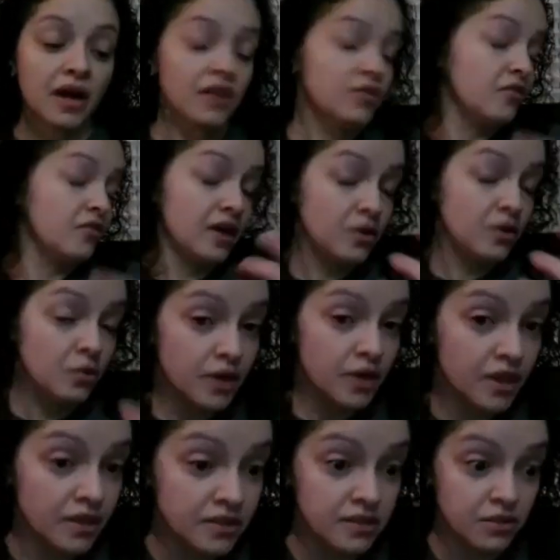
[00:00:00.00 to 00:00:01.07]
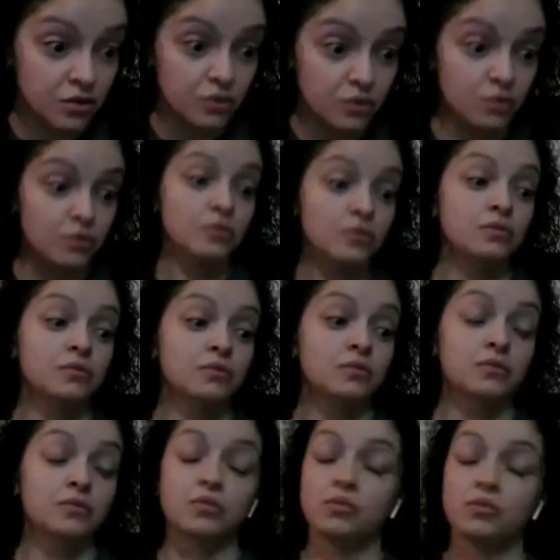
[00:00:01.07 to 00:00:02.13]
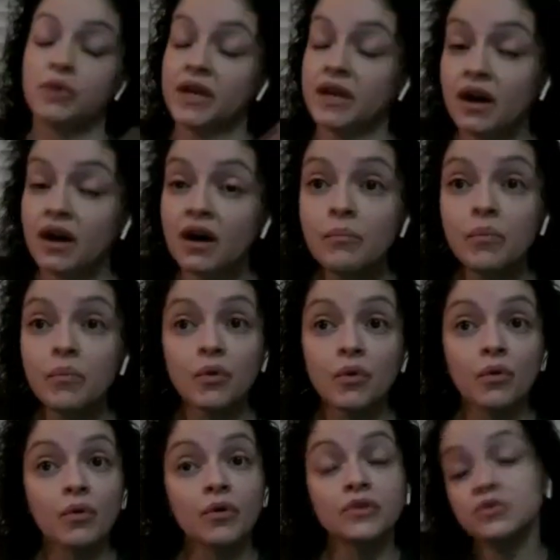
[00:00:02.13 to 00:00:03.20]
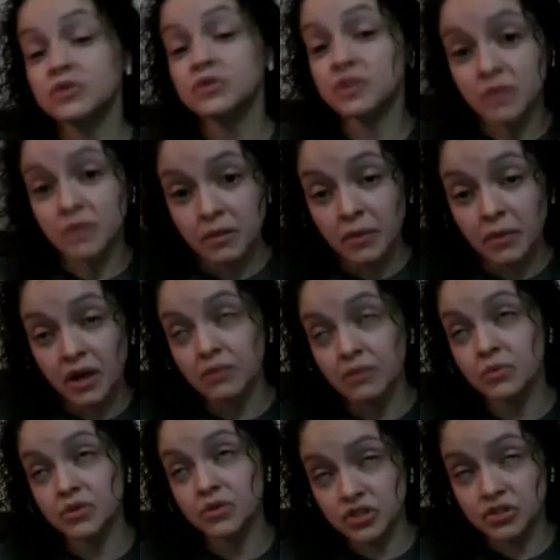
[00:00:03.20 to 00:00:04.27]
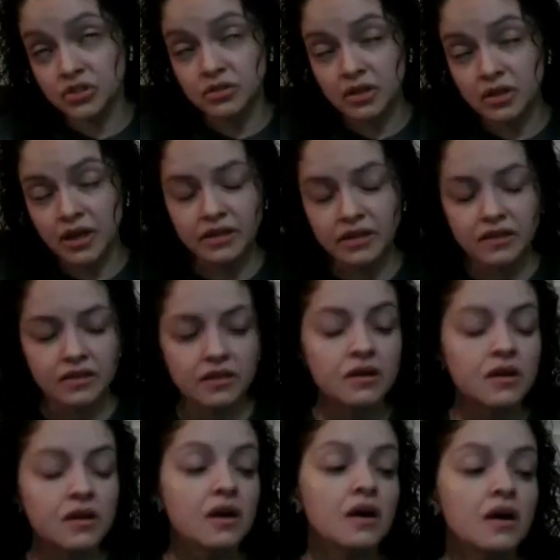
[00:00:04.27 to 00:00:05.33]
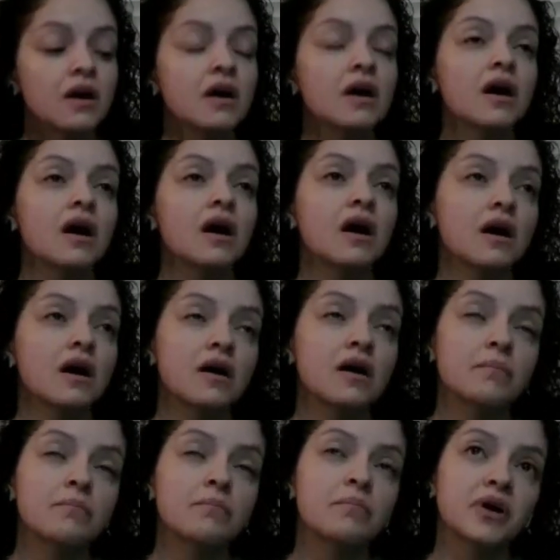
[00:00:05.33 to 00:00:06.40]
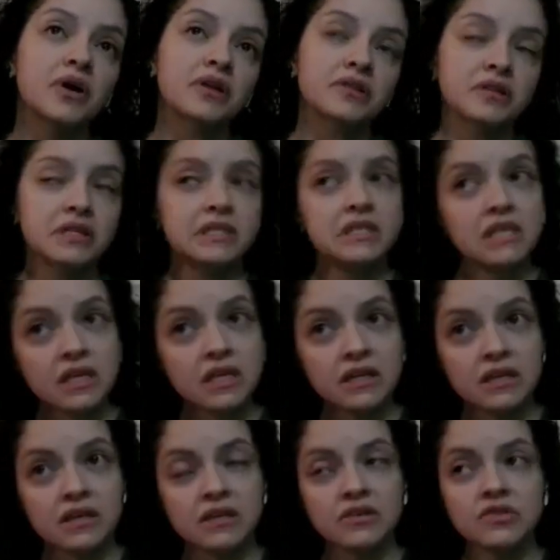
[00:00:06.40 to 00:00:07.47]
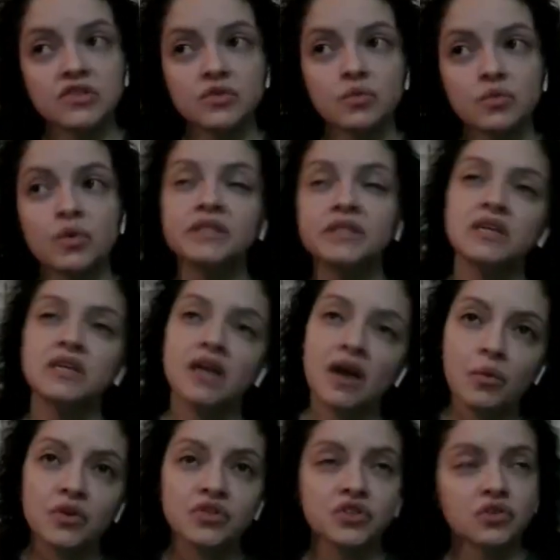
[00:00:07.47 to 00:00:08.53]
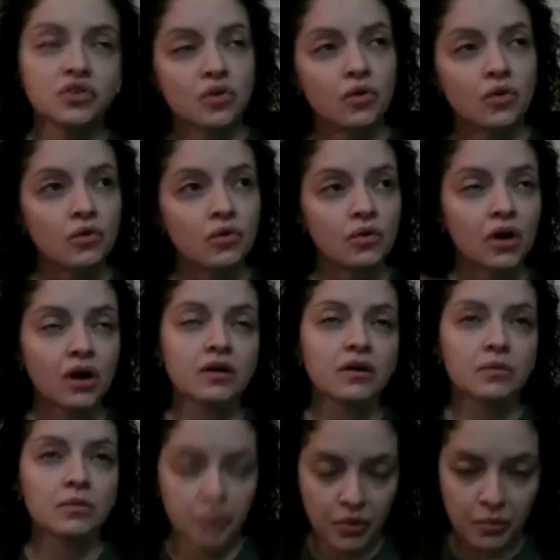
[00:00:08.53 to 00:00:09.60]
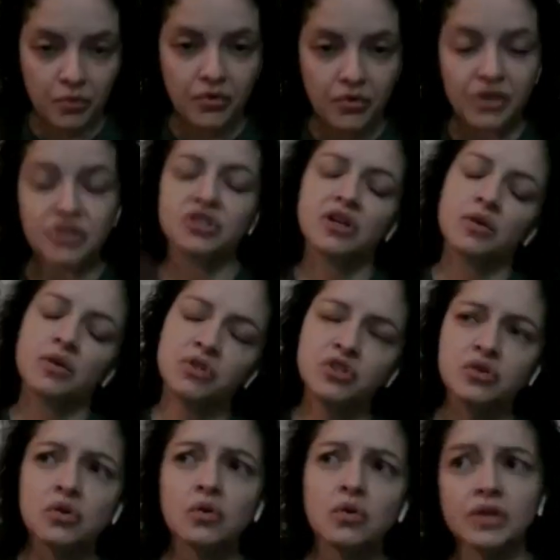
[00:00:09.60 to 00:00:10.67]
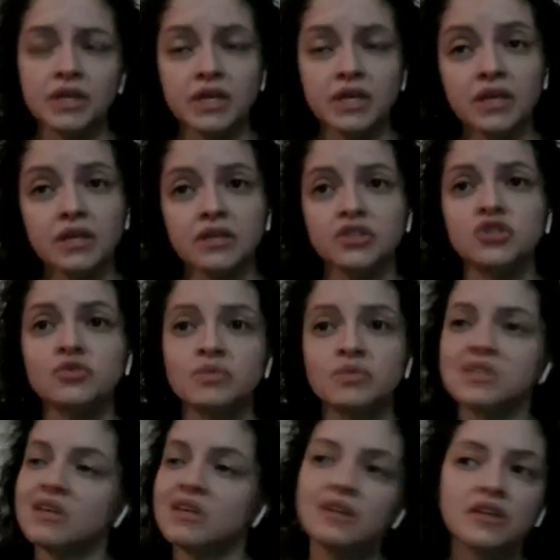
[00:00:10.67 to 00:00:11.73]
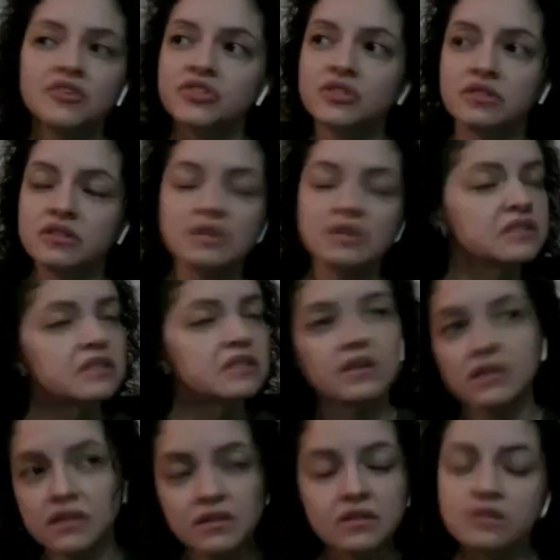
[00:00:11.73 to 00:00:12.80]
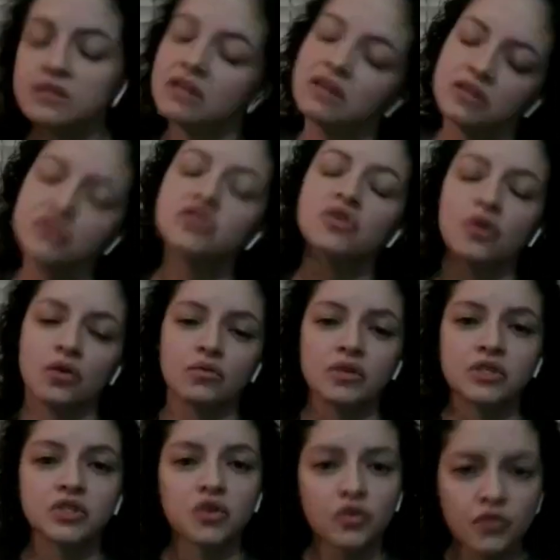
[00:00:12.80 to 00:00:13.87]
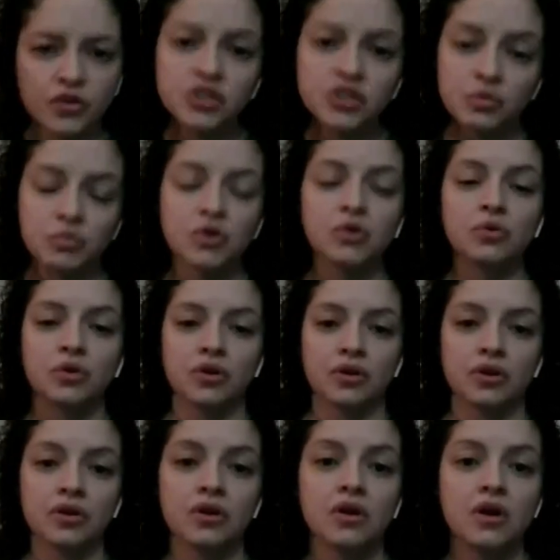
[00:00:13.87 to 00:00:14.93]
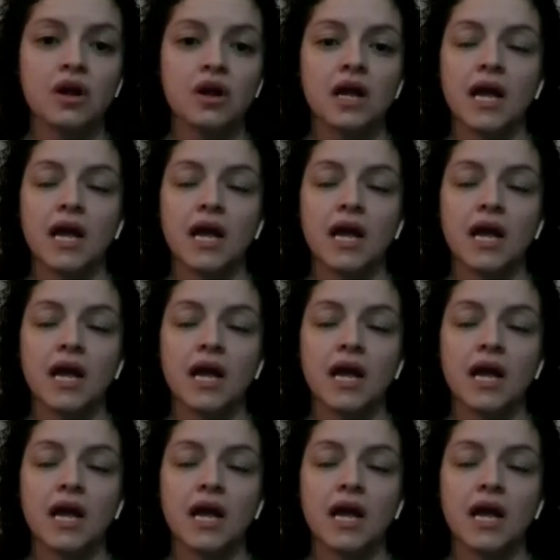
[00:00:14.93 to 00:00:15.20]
either find a way to wake up or do something about it, which I did. But the deaconess, one day I went to go on a preparation. I went to go clean, and she was like, let's clean this and let's go. Let's go for some yogurt.